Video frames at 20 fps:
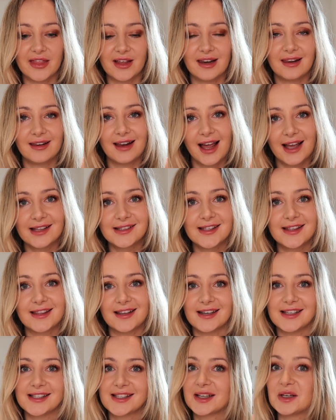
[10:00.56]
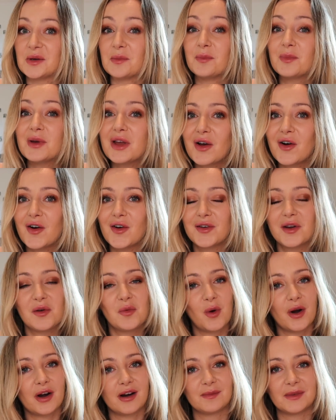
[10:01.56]
the land that it's going to be on
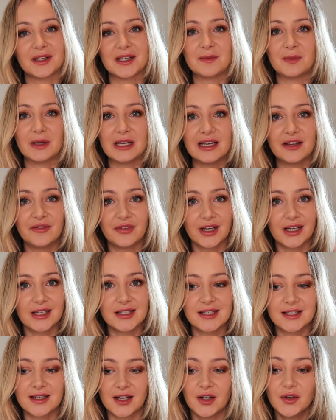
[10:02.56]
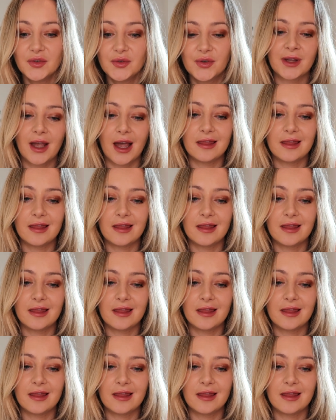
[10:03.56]
and where I'm going to be living and stuff.